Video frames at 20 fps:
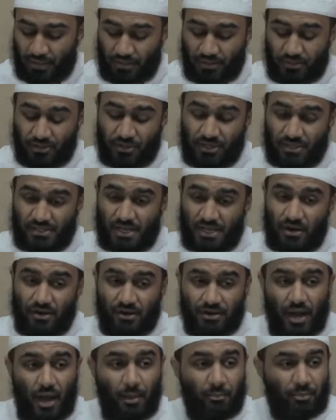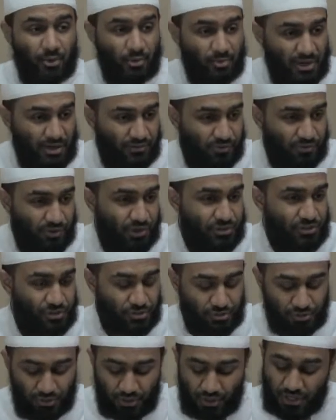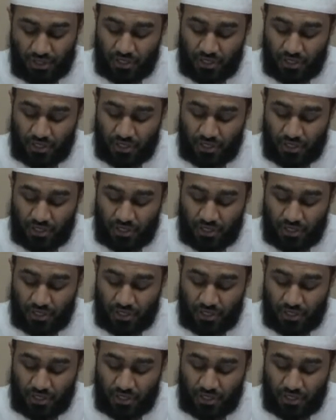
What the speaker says: These are things that are not permitted for her to do.